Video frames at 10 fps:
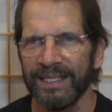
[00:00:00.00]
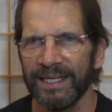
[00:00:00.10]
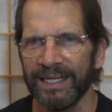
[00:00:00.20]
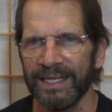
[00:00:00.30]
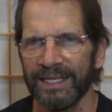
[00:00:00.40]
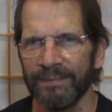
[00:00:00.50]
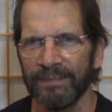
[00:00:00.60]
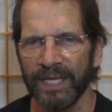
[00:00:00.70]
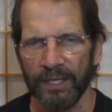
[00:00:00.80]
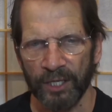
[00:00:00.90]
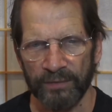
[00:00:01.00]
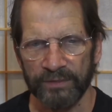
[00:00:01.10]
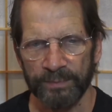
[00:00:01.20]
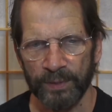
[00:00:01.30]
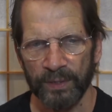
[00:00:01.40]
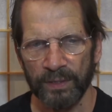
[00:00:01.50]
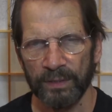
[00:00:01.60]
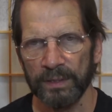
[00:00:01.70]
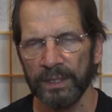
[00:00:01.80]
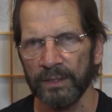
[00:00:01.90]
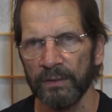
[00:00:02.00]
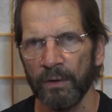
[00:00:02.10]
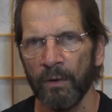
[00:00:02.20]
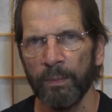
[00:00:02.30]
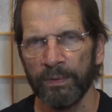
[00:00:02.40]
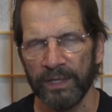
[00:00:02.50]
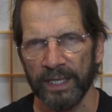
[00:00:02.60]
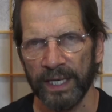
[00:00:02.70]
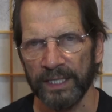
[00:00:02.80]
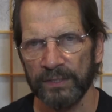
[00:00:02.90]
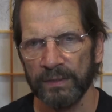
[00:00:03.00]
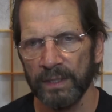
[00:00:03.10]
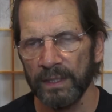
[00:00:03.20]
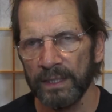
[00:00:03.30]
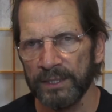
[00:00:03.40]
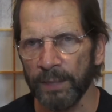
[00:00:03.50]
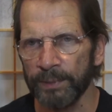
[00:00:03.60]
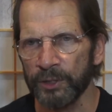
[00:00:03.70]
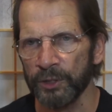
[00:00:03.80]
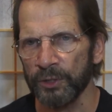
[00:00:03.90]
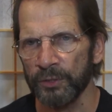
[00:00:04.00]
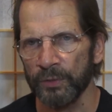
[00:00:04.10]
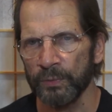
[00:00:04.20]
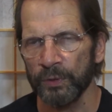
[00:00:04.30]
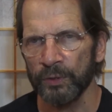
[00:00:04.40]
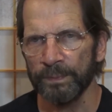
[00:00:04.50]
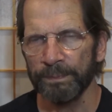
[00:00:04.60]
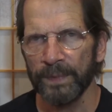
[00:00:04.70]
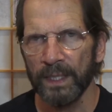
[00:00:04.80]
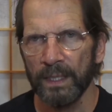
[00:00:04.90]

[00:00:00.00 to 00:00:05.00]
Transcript: um, get comfortable, you know, hopefully a nice temperature in the room,